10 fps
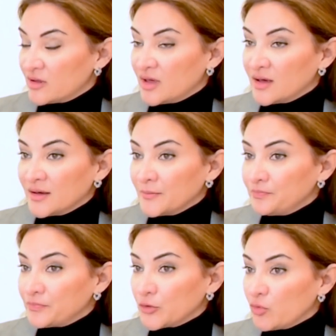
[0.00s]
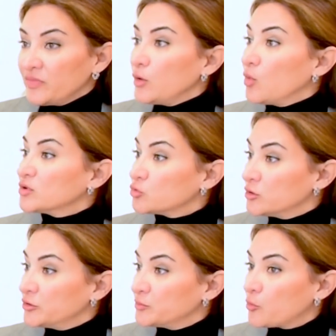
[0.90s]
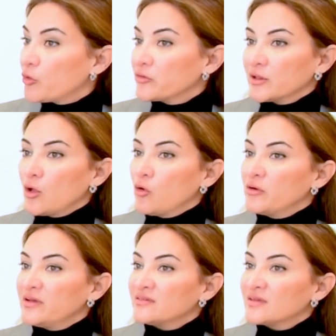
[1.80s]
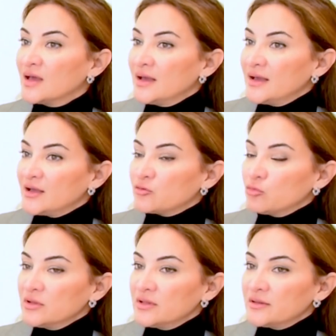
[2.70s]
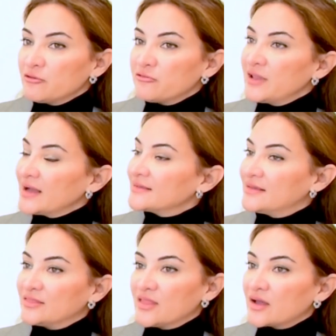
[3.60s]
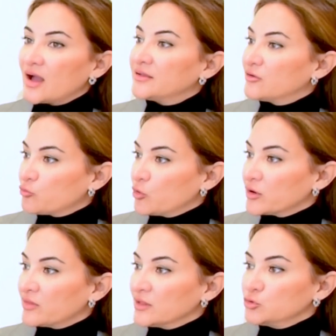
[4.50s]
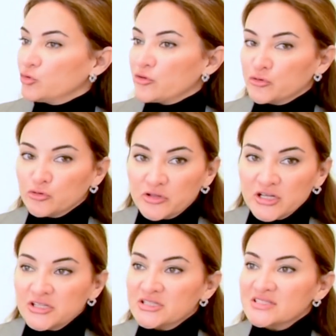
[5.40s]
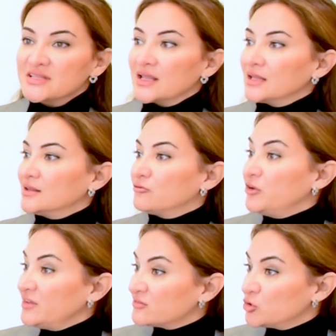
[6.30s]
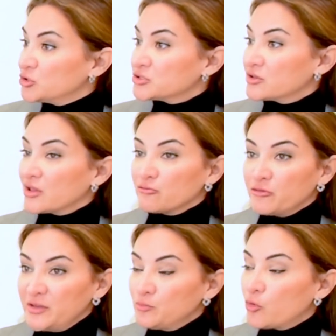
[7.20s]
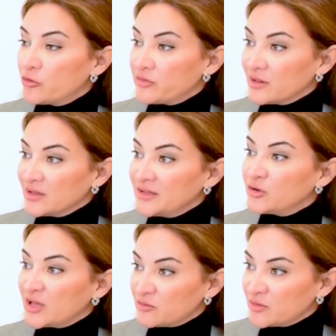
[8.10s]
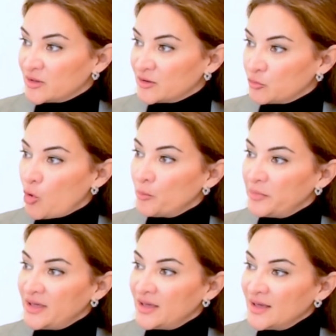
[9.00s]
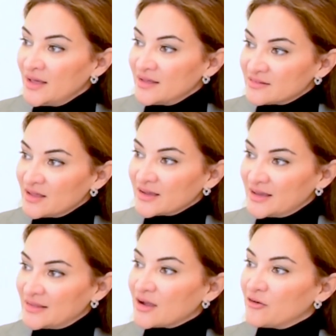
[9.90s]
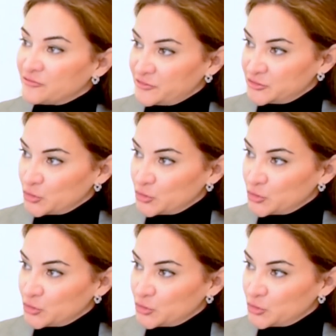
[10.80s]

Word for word: mm. um, when they want to learn more, they'll always, it will reflect in the kind of work. They'll do their due diligence, they'll research, they'll read more, they'll educate. They won't be stuck in a comfort